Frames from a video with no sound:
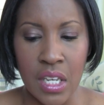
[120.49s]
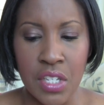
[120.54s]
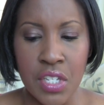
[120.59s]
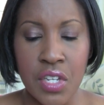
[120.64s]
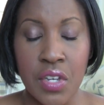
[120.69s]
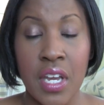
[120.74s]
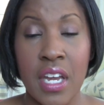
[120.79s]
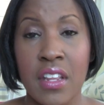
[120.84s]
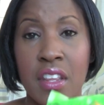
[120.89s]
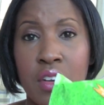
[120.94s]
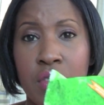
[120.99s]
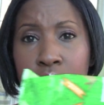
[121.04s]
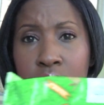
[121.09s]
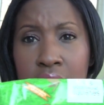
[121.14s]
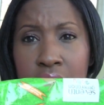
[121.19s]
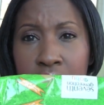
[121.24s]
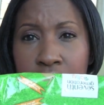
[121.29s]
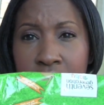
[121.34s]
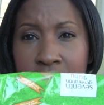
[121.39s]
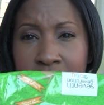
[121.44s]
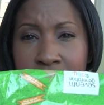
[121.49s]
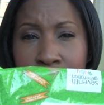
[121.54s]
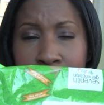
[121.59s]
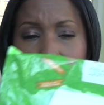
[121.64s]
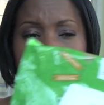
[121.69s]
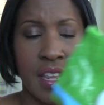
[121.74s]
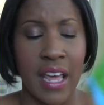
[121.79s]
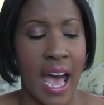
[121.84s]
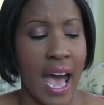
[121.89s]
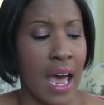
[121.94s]
so yeah, they're really good
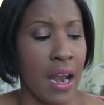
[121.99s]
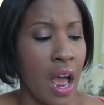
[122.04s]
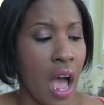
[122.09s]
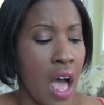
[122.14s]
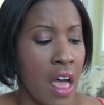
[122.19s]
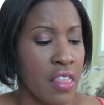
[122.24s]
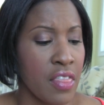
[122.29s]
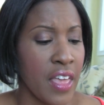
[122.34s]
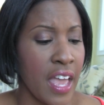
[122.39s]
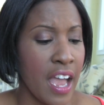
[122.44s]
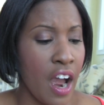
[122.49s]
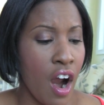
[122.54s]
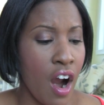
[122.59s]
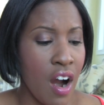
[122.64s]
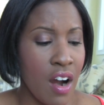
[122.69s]
for that. They